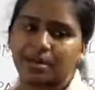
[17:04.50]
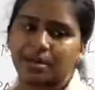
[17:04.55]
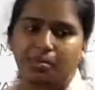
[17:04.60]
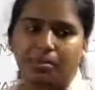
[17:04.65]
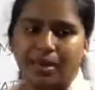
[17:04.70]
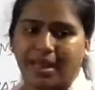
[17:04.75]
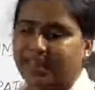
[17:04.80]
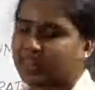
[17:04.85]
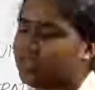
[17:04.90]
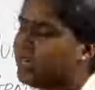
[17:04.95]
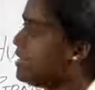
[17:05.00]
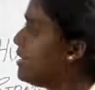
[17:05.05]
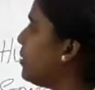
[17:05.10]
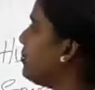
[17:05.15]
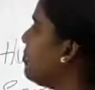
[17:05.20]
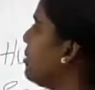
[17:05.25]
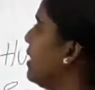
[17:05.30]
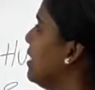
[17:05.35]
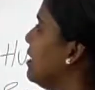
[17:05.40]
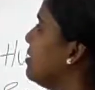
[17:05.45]
method.
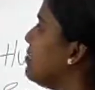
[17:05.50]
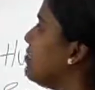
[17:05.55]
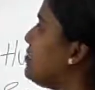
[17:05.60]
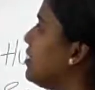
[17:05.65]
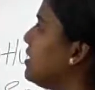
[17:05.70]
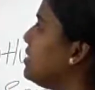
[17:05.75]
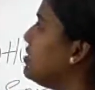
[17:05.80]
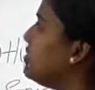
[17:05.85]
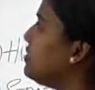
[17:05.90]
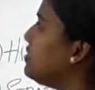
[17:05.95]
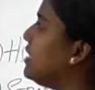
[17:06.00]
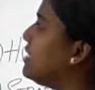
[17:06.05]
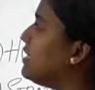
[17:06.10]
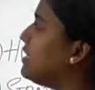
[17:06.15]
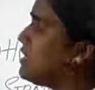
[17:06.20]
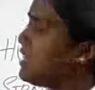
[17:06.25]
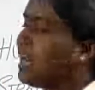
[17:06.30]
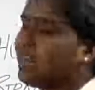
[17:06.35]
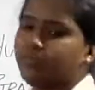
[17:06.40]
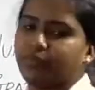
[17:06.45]
First we will see
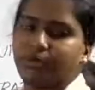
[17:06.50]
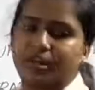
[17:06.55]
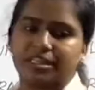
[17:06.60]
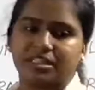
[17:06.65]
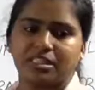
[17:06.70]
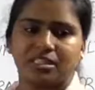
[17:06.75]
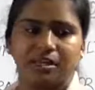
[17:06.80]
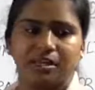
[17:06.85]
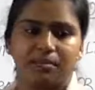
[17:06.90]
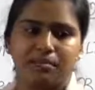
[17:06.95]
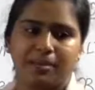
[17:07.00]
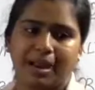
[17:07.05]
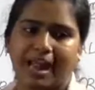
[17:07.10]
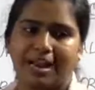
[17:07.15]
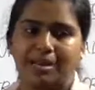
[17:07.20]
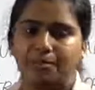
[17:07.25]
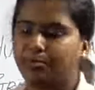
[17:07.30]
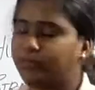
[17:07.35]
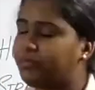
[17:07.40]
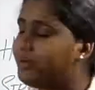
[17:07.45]
conventional
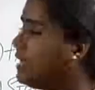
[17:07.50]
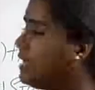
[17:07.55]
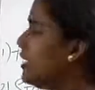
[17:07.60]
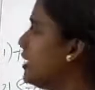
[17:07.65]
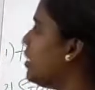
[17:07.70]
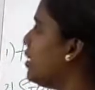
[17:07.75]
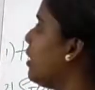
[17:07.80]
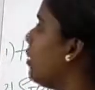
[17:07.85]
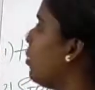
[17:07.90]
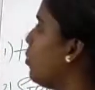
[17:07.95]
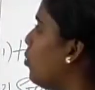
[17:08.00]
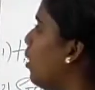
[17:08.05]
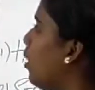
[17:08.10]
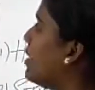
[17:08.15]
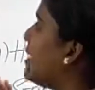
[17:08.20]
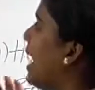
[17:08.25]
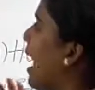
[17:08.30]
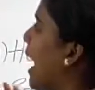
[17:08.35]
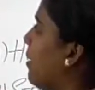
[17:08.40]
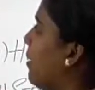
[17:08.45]
plant breeding. What
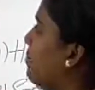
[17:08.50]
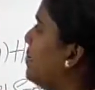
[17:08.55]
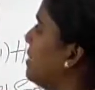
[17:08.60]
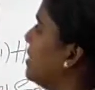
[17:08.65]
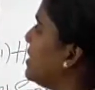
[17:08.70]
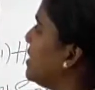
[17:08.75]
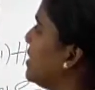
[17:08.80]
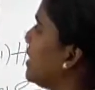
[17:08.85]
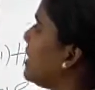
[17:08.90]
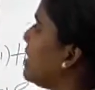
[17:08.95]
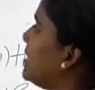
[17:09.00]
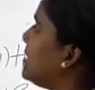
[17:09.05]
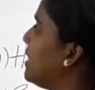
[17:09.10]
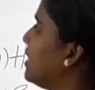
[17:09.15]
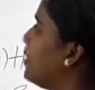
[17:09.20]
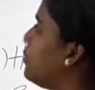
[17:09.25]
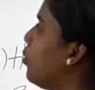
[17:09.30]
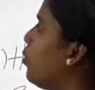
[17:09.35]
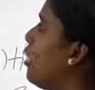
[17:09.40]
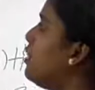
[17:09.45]
happens here is
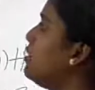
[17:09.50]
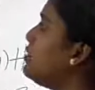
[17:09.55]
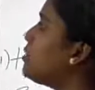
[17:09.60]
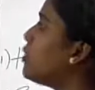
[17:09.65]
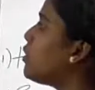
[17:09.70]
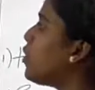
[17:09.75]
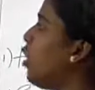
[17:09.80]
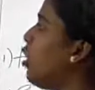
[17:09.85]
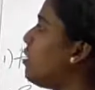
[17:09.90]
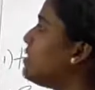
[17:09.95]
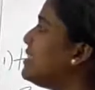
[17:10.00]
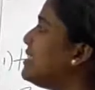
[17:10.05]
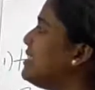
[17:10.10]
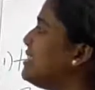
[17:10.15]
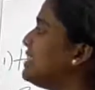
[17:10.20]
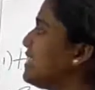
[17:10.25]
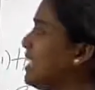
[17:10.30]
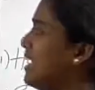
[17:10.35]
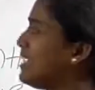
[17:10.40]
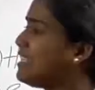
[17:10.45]
involves crossing
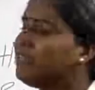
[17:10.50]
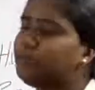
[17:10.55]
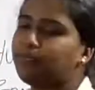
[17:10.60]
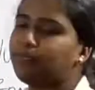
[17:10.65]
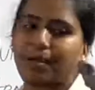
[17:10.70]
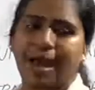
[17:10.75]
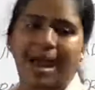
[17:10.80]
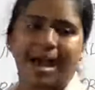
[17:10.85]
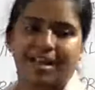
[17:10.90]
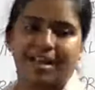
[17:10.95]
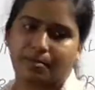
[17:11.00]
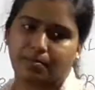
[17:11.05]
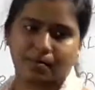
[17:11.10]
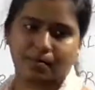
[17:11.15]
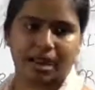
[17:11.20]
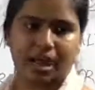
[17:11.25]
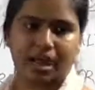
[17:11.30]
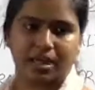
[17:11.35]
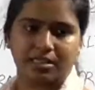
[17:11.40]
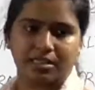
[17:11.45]
selected parent
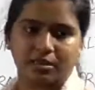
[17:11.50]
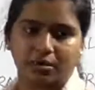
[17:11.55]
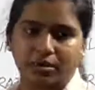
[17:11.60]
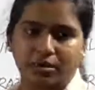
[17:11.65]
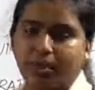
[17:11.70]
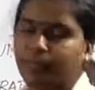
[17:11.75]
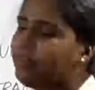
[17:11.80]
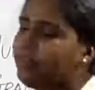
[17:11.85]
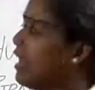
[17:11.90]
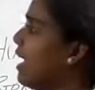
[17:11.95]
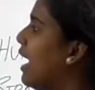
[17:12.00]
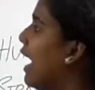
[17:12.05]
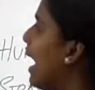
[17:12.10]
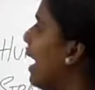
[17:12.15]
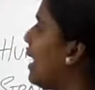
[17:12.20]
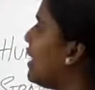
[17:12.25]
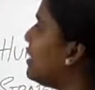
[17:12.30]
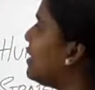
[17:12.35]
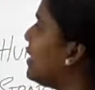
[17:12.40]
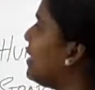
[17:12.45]
plants, okay,
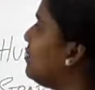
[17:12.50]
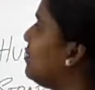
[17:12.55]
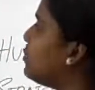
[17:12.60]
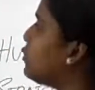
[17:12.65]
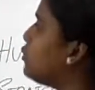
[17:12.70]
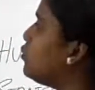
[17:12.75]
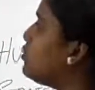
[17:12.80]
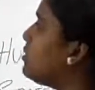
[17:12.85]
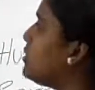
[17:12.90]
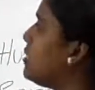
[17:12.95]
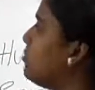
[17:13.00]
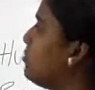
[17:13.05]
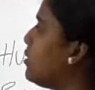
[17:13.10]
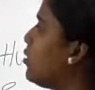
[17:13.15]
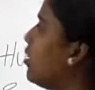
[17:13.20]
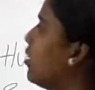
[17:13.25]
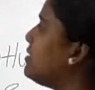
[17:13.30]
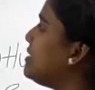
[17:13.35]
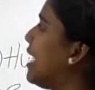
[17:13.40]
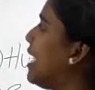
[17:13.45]
and then chosen
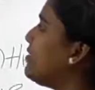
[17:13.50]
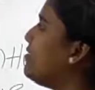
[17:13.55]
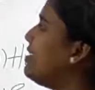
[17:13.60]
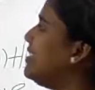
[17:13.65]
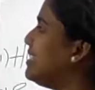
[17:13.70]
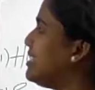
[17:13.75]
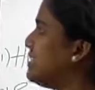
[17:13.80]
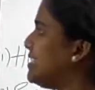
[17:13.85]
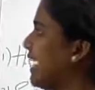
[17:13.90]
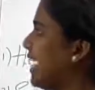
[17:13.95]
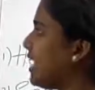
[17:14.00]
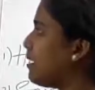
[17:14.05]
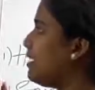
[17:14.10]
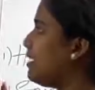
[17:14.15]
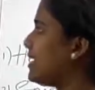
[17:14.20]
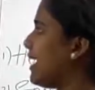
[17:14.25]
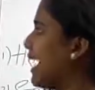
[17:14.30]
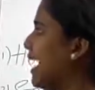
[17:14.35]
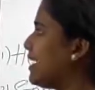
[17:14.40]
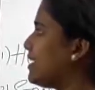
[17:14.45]
because they have a desirable
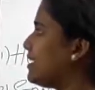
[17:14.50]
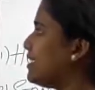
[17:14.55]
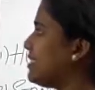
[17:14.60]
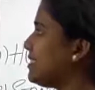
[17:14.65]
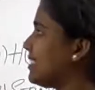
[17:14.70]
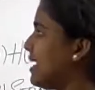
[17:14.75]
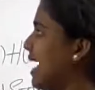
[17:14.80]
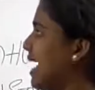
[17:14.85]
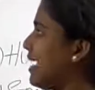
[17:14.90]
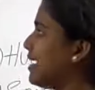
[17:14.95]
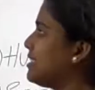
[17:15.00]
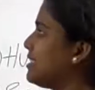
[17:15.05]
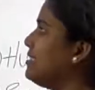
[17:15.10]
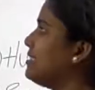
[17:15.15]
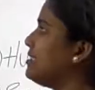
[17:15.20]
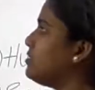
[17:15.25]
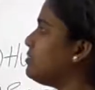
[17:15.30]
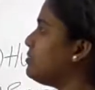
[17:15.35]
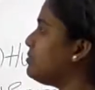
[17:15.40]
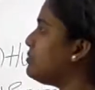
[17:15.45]

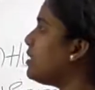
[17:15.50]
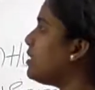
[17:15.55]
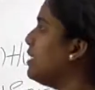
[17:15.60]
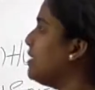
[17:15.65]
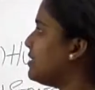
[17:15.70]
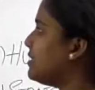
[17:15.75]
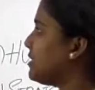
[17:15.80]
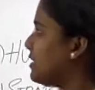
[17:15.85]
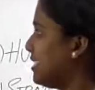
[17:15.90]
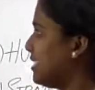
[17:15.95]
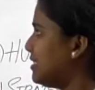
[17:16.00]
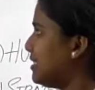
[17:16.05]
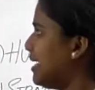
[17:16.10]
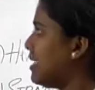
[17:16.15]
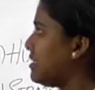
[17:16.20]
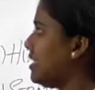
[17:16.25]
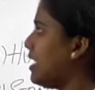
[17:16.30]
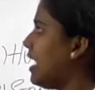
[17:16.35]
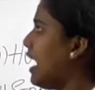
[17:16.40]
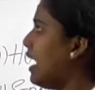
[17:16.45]
characters such as
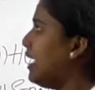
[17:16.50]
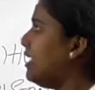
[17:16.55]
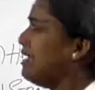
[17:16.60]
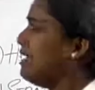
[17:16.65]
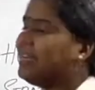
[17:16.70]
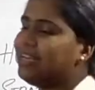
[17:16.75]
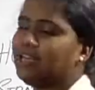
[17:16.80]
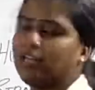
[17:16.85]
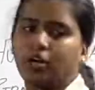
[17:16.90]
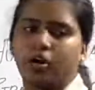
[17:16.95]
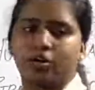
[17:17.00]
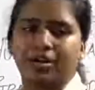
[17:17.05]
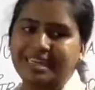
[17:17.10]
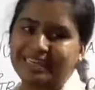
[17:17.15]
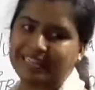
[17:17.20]
a high yield or a